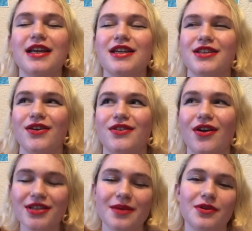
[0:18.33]
So the
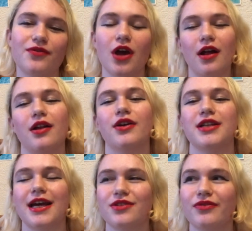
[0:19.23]
concept of girlhood
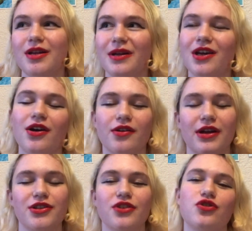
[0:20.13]
has really been going around
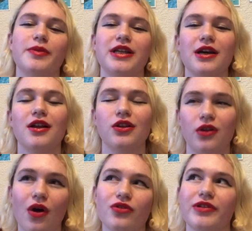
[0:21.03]
social media a
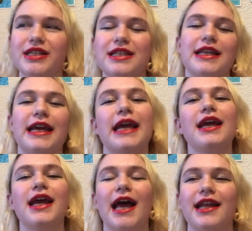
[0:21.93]
lot recently,
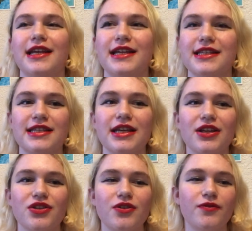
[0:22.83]
and it's
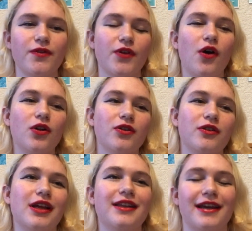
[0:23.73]
sort of the whole
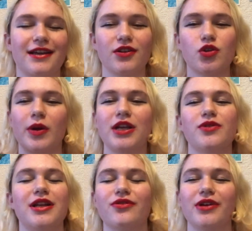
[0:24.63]

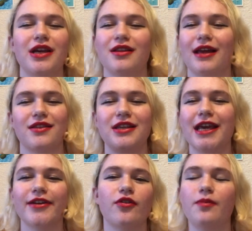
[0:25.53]
2023, the
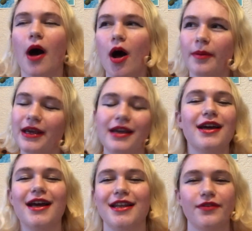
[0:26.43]
year of Barbie,
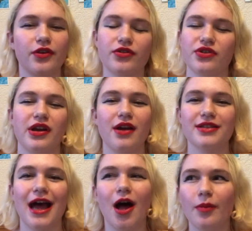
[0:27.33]
Olivia Rodrigo's
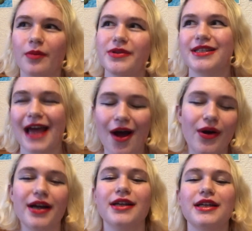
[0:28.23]
album
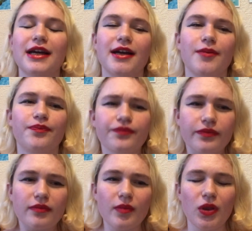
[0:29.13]
Sour,
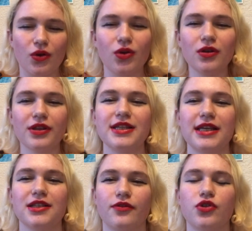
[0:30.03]
all of these
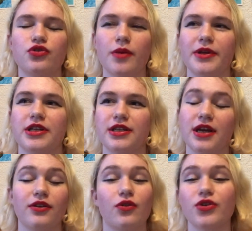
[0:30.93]
things have contributed,
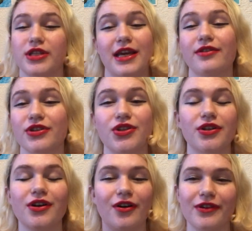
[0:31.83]
and of course the Eras
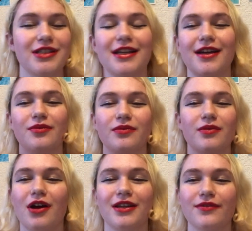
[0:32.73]
tour, obviously I
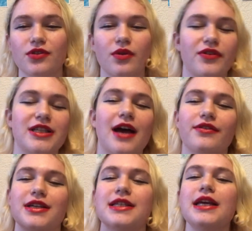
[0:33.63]
can't leave the Swifties out of
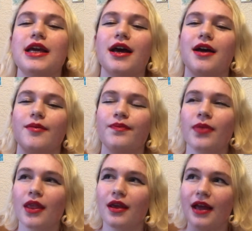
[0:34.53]
this,
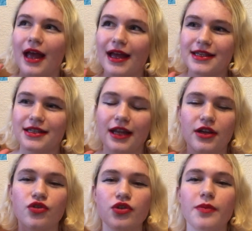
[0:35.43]
has
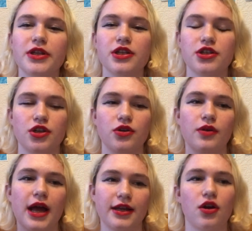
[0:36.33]
contributed to
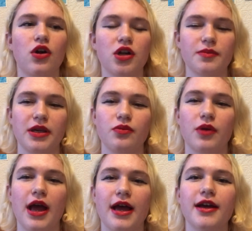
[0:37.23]
an economy
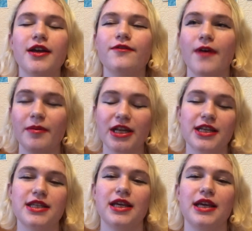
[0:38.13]
where
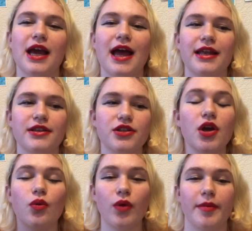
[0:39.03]
femininity and
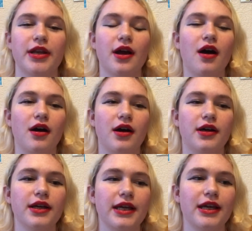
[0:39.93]
women are
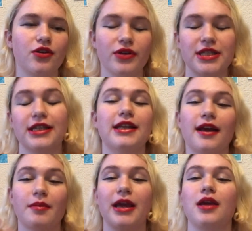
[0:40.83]
increasingly
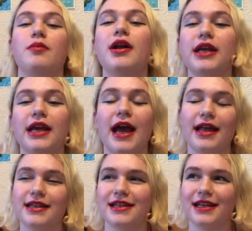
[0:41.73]
making money
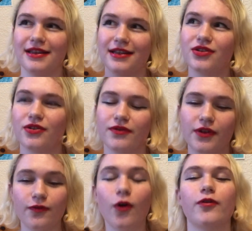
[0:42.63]
and in the sort of the
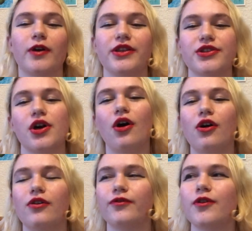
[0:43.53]
forefront
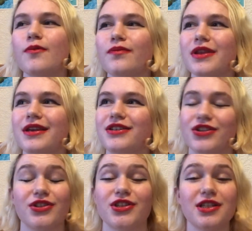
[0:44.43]
of
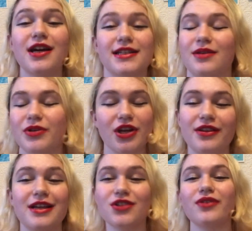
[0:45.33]
just society, which I
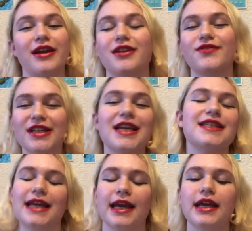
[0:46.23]
think is great, it's
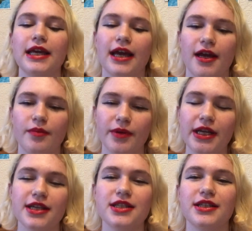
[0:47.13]
fantastic. But it
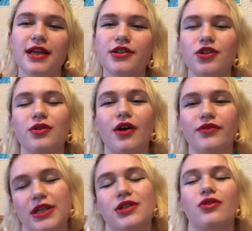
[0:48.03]
has led to a lot of
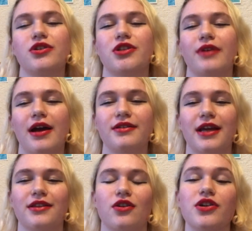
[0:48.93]
discourse around
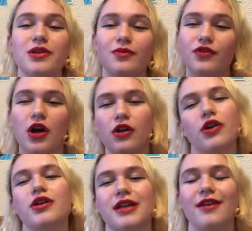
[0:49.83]
the concept of
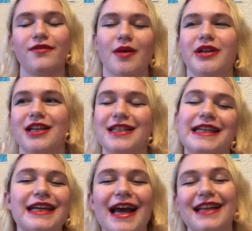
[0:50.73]
girlhood and
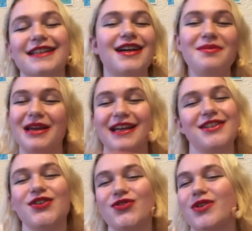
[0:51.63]
femininity, and I am here to
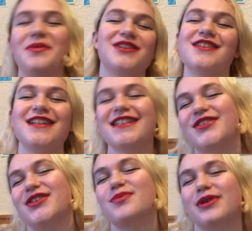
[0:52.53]
contribute to the
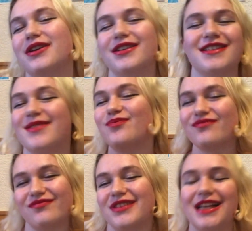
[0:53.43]
discourse because
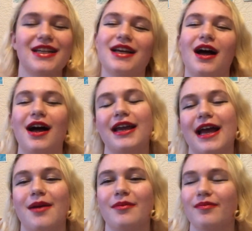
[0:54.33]
I
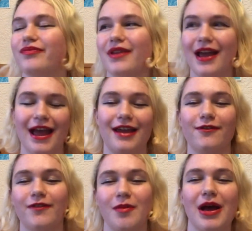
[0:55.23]
am a
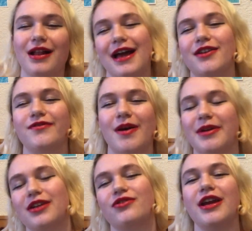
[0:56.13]
female and
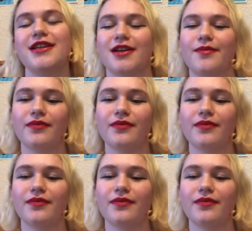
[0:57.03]
feminine creator.